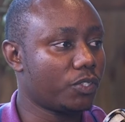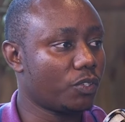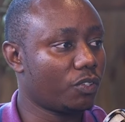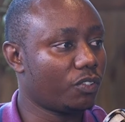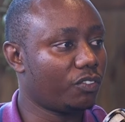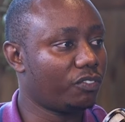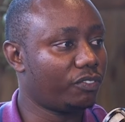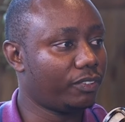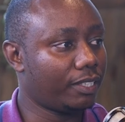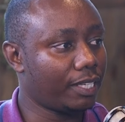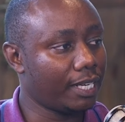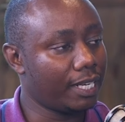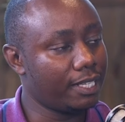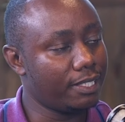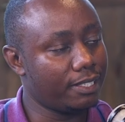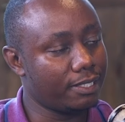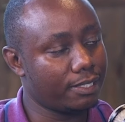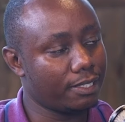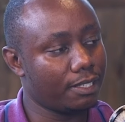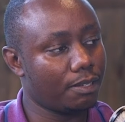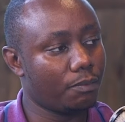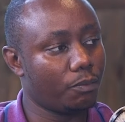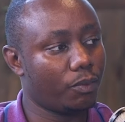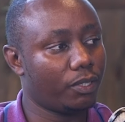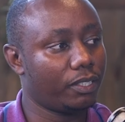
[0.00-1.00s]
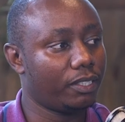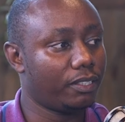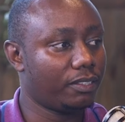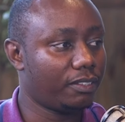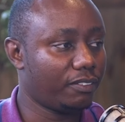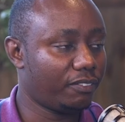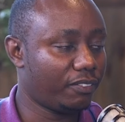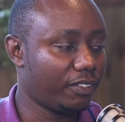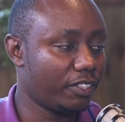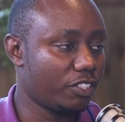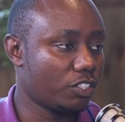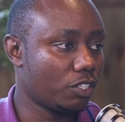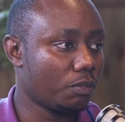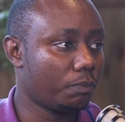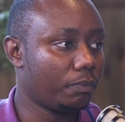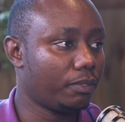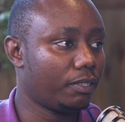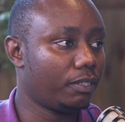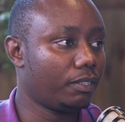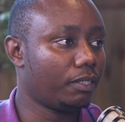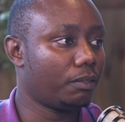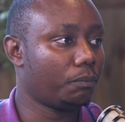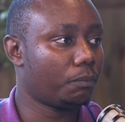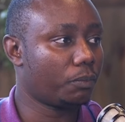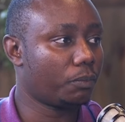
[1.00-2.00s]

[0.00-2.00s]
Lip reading: sort of guides someone in the venture building